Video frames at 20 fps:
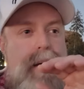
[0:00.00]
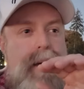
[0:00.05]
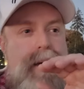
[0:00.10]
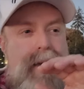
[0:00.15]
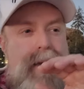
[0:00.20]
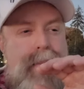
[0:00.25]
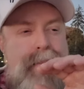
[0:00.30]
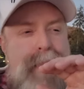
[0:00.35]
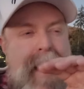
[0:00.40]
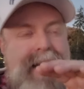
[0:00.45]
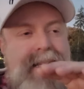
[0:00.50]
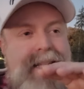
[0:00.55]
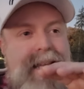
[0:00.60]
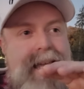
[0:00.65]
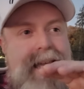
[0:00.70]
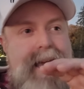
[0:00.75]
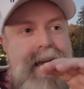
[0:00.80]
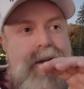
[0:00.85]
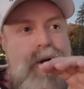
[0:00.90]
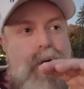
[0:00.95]
he,
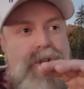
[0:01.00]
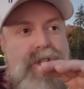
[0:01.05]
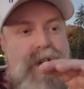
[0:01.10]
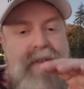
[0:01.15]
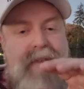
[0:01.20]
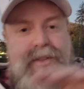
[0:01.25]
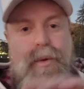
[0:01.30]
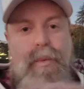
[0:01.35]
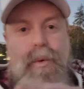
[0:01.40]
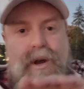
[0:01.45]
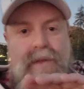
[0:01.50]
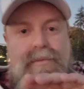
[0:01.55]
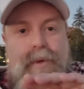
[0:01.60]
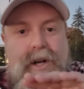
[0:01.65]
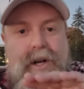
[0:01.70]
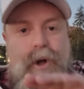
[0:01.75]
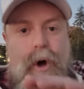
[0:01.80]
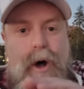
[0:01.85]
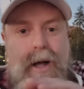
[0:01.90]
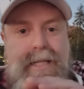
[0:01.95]
basically he goes off the one of
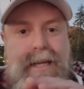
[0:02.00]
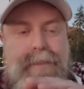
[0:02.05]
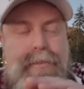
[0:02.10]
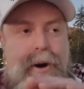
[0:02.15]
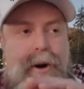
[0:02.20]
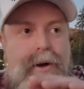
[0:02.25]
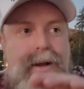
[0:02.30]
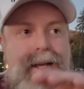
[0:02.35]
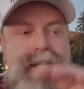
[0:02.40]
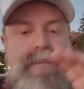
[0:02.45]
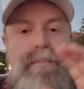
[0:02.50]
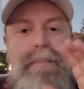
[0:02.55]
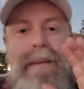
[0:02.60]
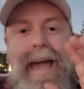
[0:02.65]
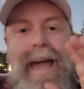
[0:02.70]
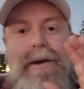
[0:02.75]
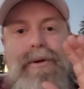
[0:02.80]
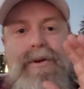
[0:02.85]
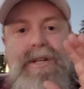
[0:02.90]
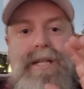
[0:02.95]
one concept where his
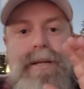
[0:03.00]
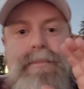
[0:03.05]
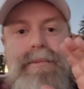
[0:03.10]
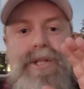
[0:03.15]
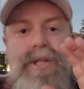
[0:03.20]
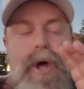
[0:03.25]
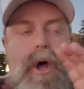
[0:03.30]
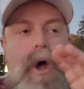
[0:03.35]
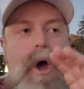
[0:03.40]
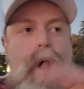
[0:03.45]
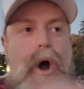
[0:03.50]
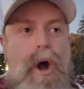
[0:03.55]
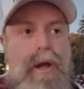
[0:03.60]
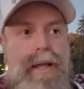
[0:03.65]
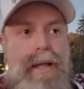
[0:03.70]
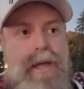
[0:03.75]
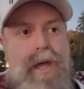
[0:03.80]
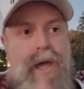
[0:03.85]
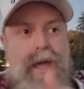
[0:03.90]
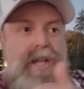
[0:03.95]
mannerisms are
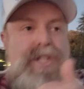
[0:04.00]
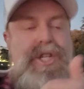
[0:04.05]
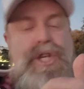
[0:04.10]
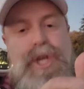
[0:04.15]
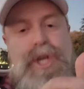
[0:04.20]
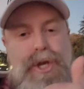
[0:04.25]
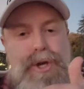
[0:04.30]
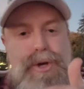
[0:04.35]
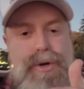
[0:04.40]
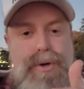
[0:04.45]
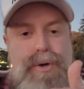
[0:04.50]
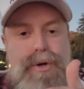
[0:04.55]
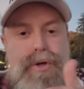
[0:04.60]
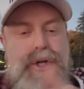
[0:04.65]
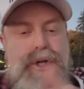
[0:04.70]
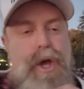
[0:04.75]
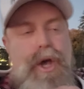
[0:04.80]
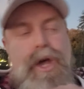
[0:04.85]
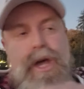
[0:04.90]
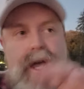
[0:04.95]
like it's
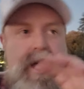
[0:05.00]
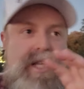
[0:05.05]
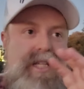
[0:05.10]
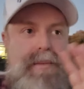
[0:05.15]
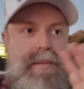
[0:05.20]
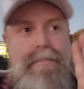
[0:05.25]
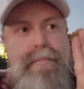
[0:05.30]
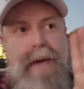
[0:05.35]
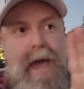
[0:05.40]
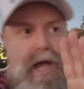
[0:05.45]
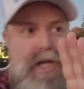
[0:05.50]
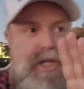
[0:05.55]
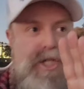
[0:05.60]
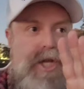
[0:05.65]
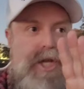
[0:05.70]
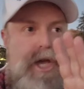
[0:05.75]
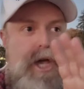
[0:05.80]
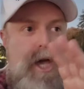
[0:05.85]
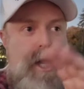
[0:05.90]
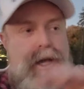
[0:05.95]
huge, it's
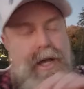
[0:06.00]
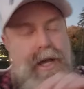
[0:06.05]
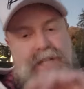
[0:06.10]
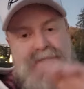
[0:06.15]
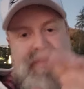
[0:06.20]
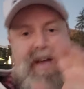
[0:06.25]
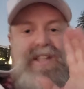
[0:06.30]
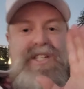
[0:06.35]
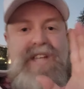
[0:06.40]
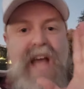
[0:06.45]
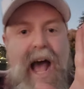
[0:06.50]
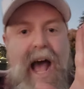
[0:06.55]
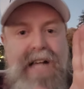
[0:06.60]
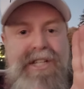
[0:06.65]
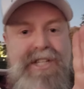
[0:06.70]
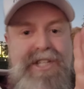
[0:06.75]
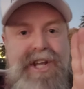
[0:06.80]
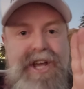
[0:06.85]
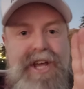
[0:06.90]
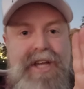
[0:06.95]
amazing, it's
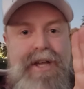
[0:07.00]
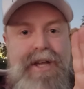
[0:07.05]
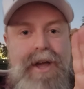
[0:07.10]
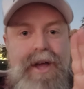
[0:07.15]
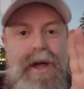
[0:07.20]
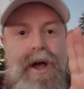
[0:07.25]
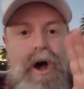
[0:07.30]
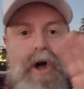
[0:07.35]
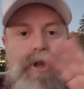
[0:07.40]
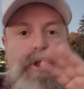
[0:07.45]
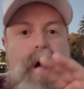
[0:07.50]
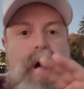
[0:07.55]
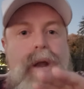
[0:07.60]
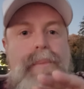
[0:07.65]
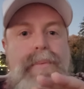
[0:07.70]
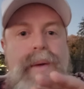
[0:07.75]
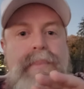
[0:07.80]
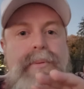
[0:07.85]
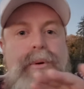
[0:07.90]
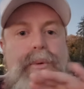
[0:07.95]
fantastic. A lot
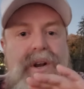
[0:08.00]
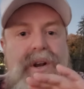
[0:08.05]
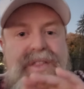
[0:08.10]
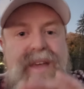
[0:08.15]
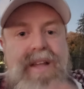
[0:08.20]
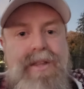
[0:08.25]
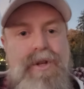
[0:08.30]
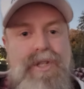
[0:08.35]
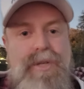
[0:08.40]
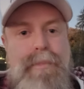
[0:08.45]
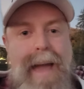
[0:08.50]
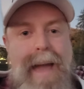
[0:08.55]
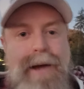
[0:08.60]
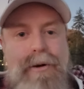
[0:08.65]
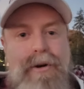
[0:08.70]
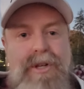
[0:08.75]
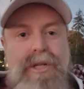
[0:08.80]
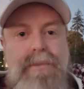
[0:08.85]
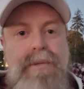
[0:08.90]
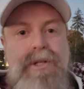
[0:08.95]
of people would think those
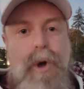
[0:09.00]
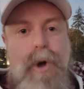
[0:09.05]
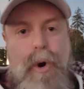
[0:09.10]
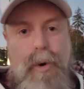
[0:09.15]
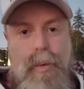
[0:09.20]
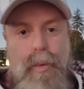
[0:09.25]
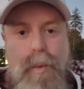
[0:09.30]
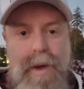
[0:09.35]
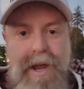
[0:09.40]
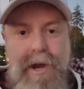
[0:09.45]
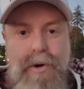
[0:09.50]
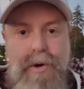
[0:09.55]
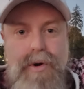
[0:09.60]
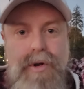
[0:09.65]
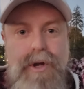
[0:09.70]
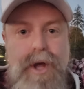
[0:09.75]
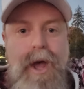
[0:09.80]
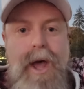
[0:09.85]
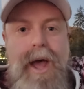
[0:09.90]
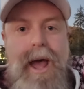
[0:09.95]
mannerisms are
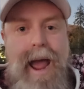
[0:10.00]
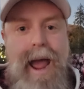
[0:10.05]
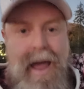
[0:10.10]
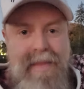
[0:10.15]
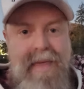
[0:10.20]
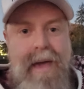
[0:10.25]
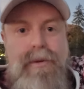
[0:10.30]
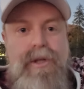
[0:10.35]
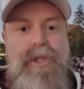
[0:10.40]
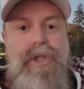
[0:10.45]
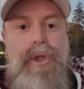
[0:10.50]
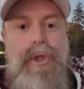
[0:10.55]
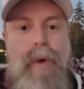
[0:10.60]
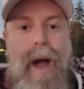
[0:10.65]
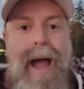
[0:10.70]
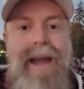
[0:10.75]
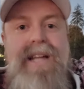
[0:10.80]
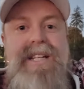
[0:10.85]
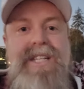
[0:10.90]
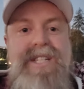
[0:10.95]
weird, and they would
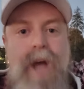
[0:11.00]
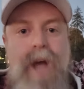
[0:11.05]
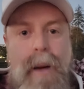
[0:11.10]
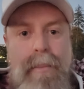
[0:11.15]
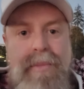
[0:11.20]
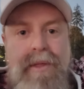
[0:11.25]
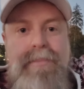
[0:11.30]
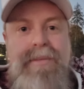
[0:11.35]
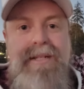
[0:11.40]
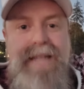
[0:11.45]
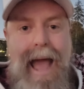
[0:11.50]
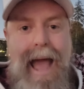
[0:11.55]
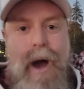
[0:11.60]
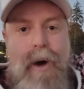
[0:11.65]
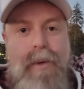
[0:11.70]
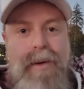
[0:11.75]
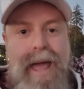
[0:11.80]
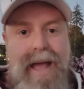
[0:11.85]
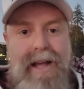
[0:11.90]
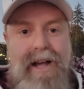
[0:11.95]
try to dumb them
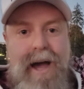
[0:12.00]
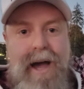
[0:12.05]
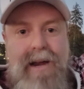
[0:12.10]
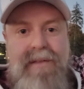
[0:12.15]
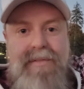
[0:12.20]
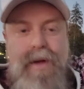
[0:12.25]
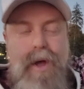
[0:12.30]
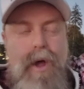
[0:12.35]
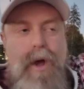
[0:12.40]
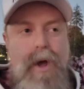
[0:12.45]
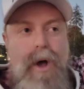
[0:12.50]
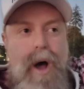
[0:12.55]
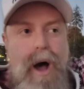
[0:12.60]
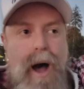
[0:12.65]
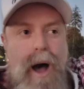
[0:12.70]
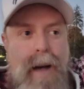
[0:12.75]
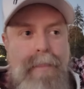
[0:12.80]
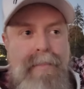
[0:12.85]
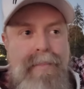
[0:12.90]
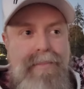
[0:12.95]
down and kind of
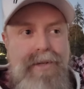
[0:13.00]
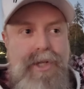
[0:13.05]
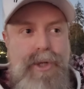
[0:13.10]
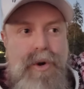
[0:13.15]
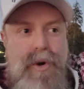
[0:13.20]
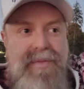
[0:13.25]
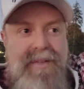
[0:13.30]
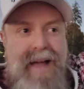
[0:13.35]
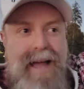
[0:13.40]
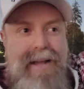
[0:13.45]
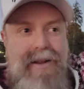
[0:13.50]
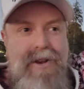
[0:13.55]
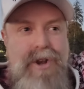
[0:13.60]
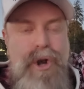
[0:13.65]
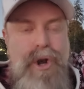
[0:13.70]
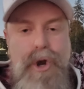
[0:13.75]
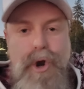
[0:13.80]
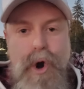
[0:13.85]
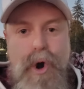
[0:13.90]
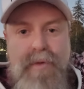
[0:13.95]
um, sort of like
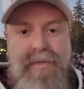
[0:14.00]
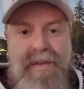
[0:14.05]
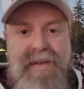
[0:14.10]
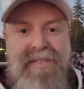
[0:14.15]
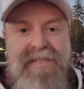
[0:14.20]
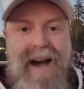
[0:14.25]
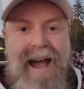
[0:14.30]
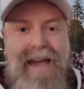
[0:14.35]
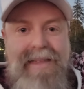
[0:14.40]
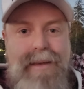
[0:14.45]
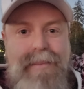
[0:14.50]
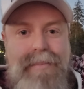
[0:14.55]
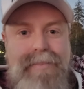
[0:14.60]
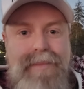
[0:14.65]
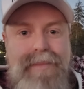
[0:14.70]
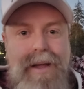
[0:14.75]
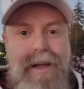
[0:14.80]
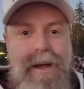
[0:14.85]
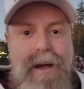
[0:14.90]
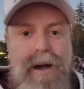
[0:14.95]
nerfify
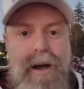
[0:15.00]
them